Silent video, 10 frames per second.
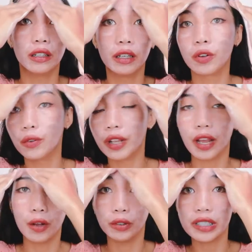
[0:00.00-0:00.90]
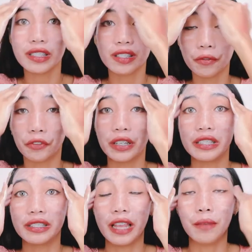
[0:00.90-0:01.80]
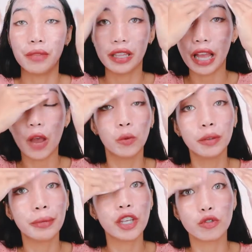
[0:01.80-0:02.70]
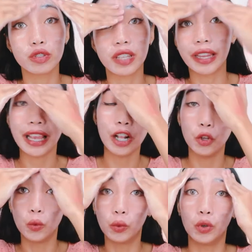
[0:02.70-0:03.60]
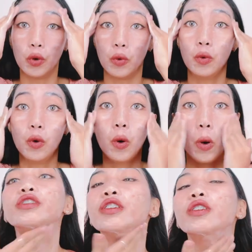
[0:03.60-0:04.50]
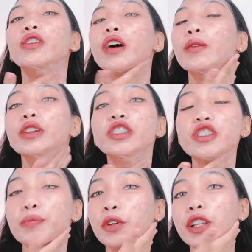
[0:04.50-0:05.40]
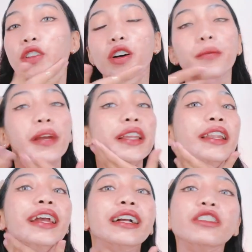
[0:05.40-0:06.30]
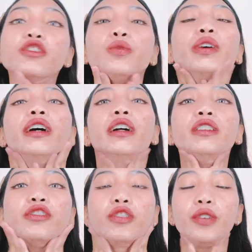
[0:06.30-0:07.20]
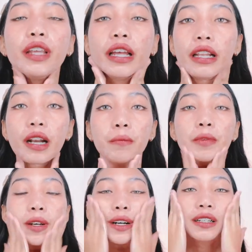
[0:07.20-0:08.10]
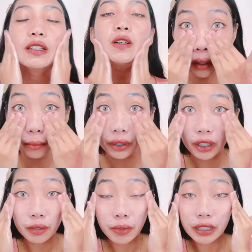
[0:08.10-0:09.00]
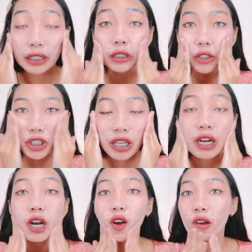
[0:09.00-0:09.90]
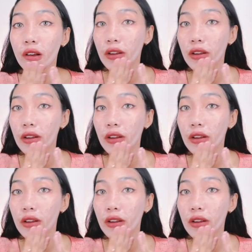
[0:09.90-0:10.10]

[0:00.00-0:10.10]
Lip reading: So now, this is the first time that I will be using Hello Glow. So I will just put it on my neck as well. So yan, rub lang. Para maging malinis siya.